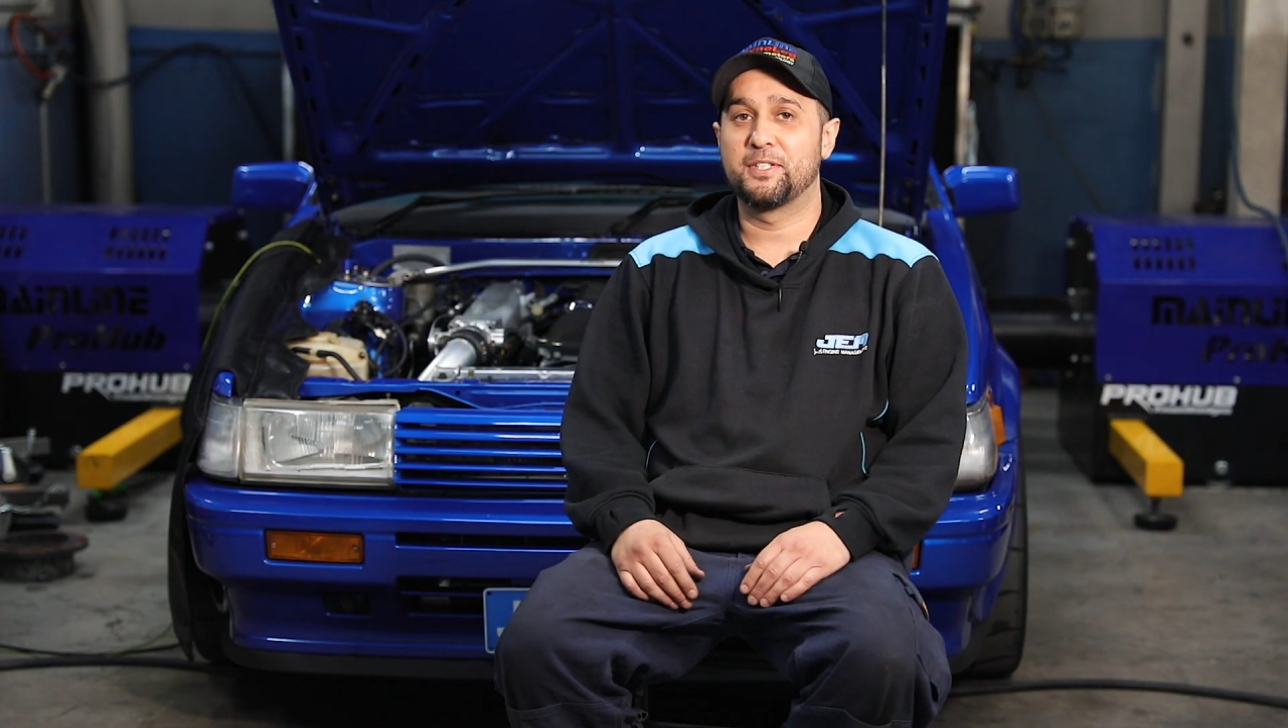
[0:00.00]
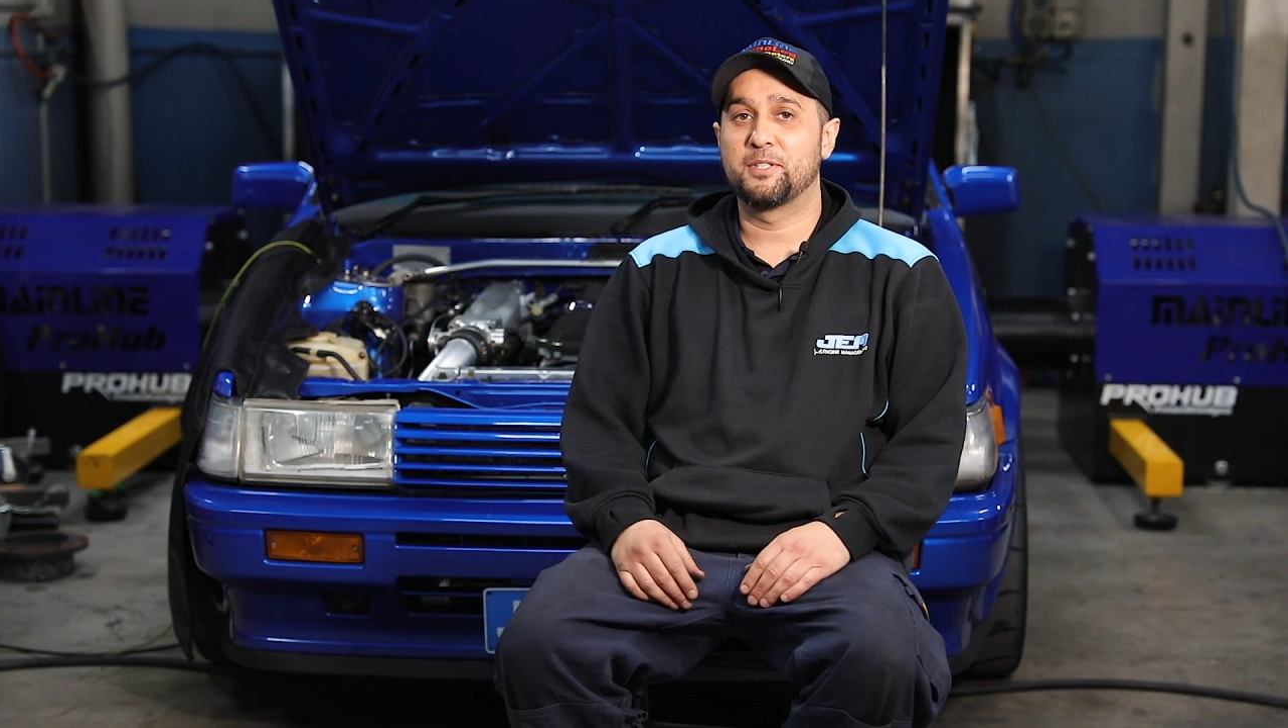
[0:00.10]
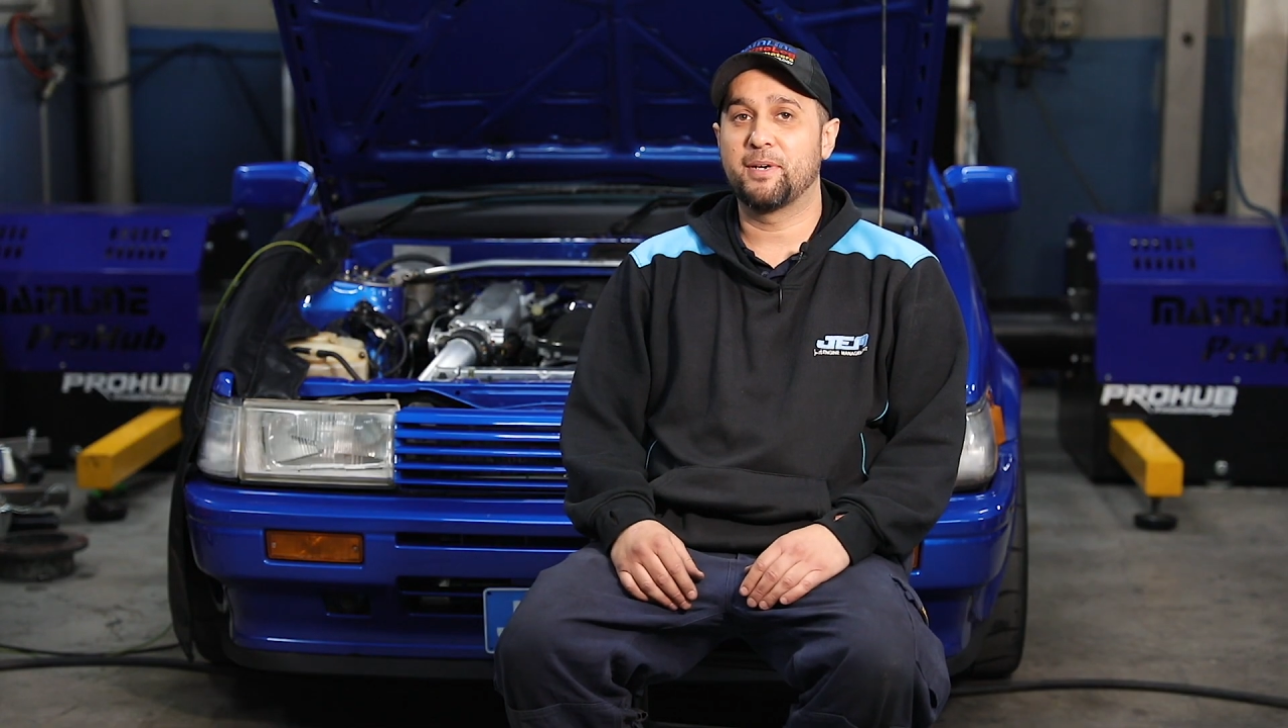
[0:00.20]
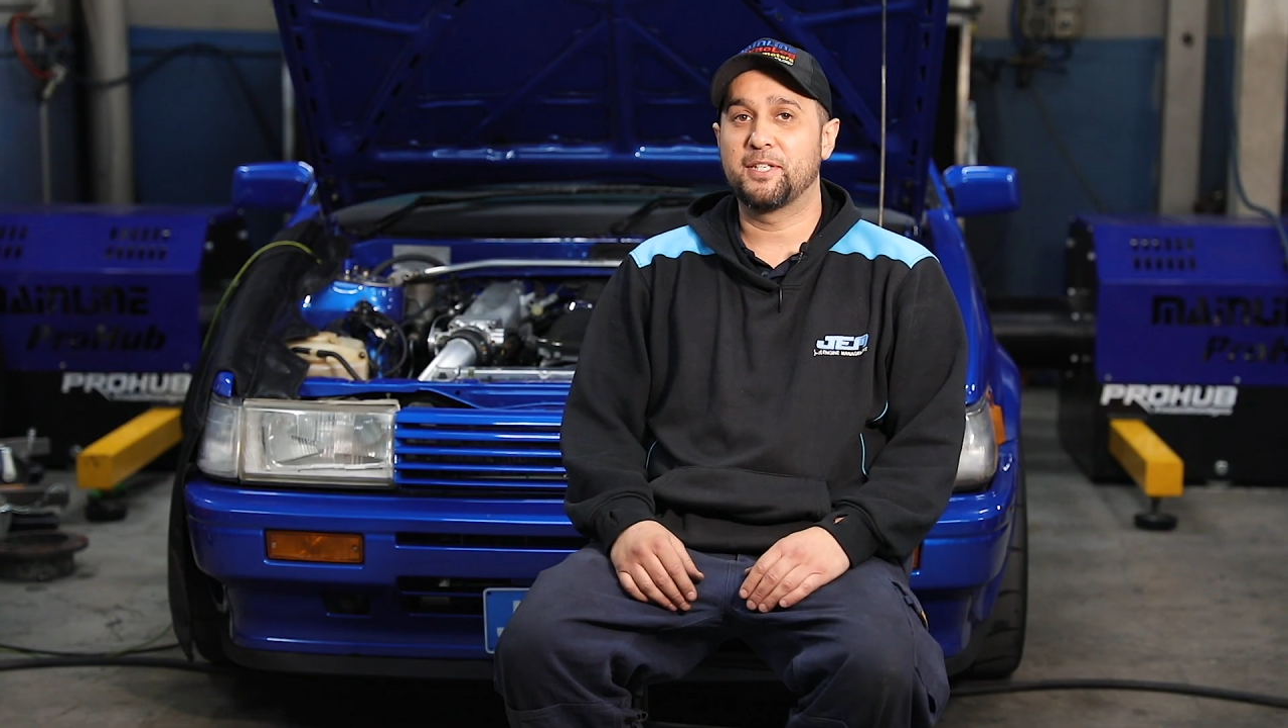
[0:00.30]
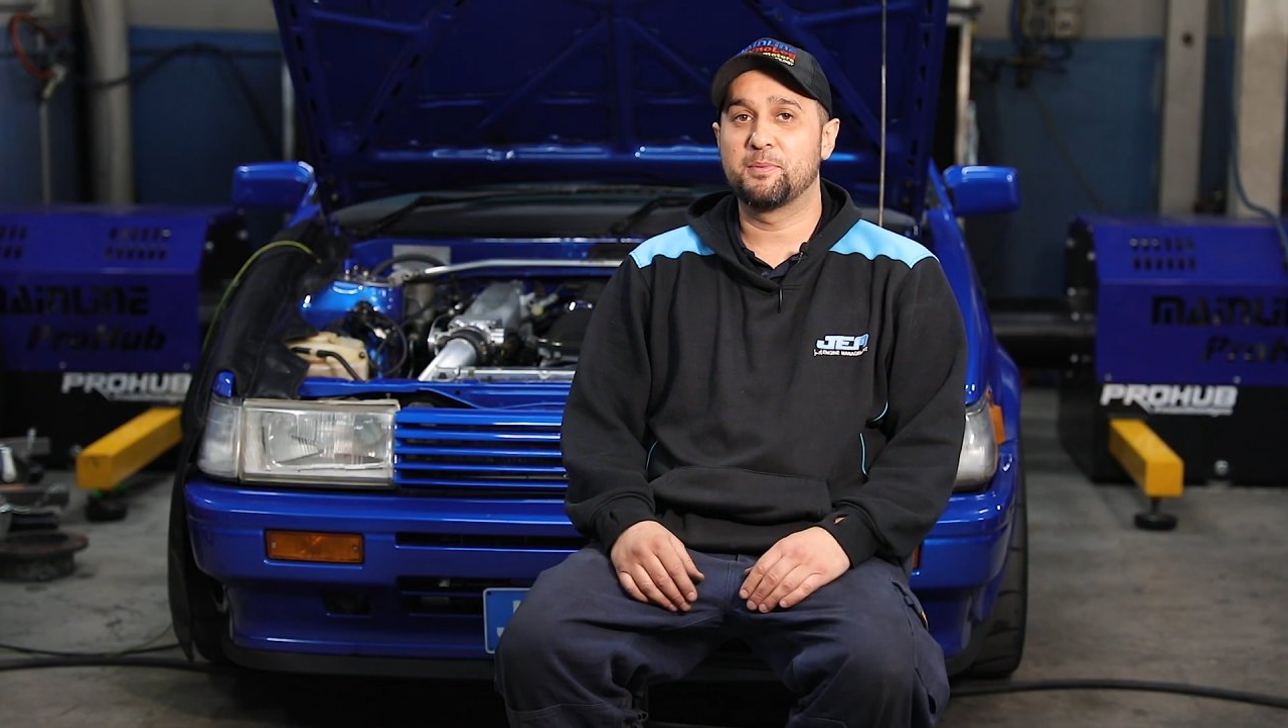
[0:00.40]

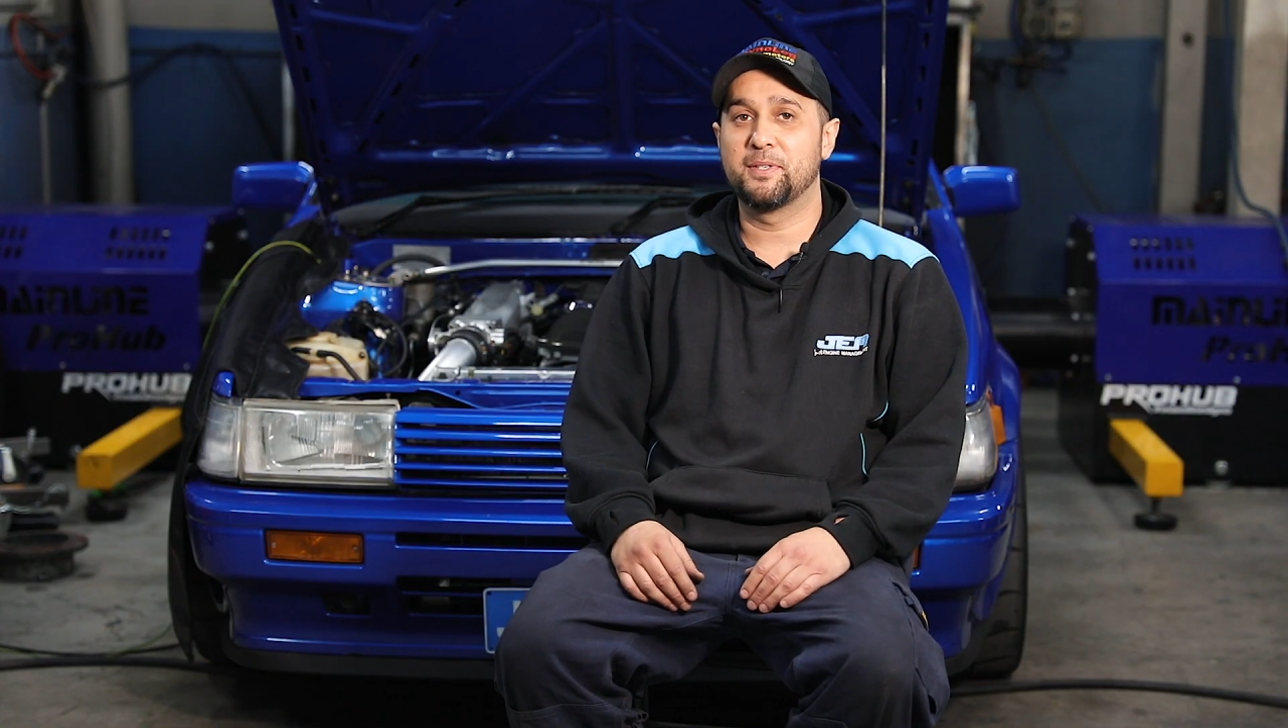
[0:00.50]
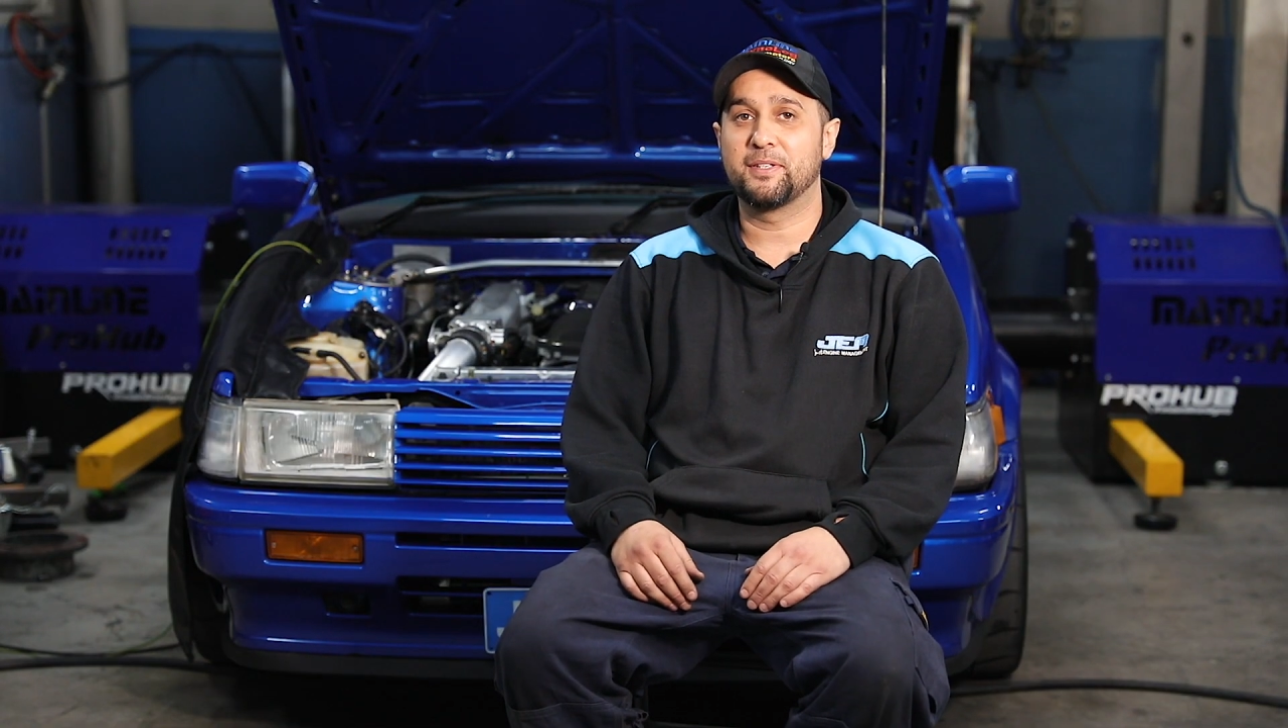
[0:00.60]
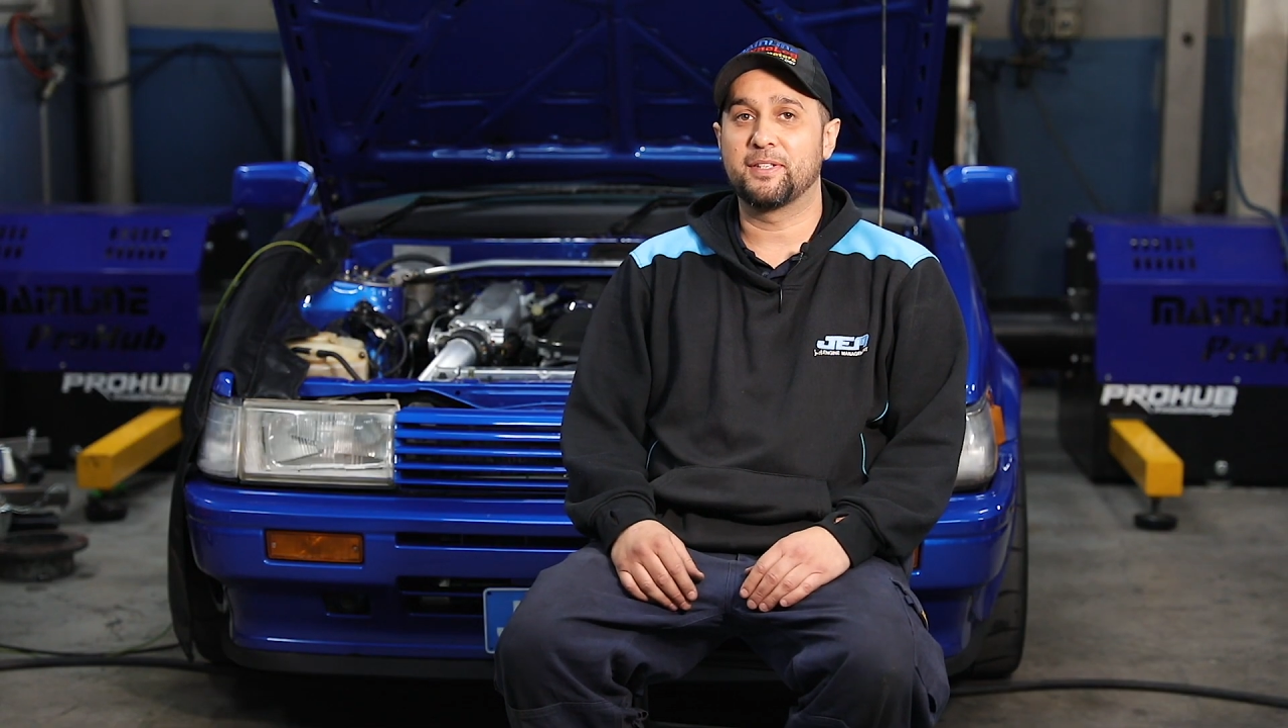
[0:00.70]
Engine Management